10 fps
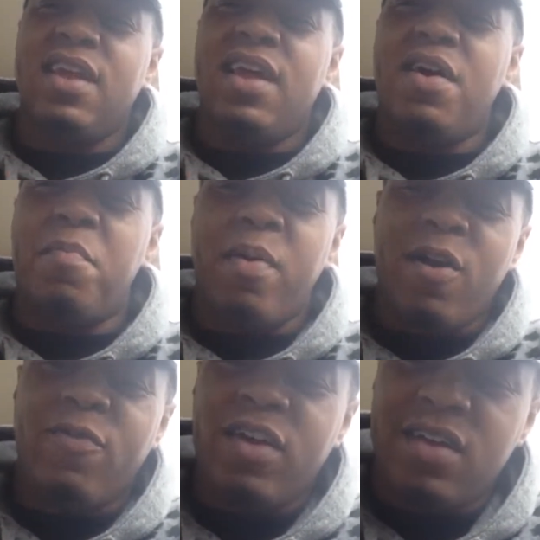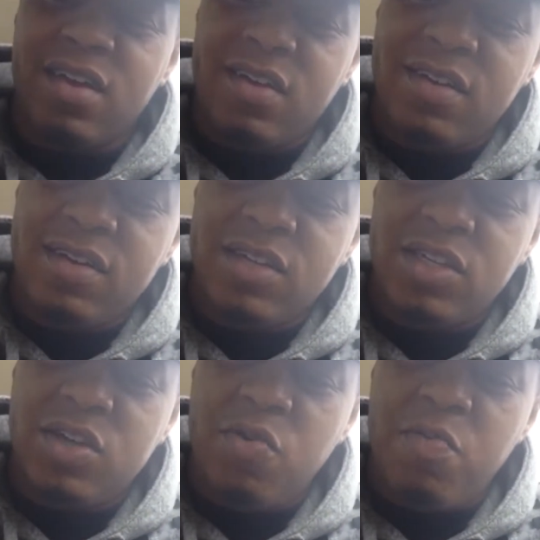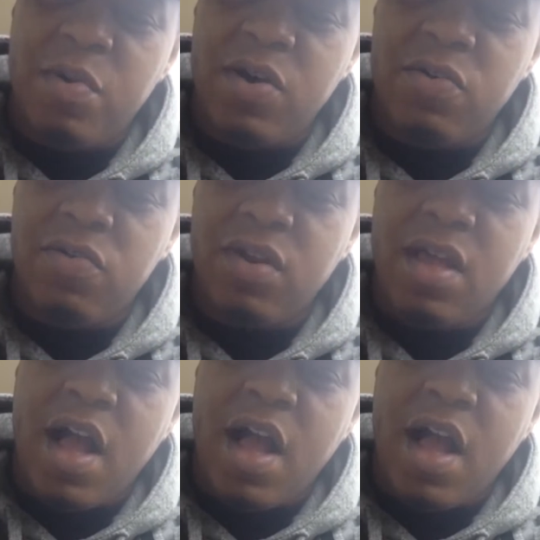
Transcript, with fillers: in a perfect scoop mode.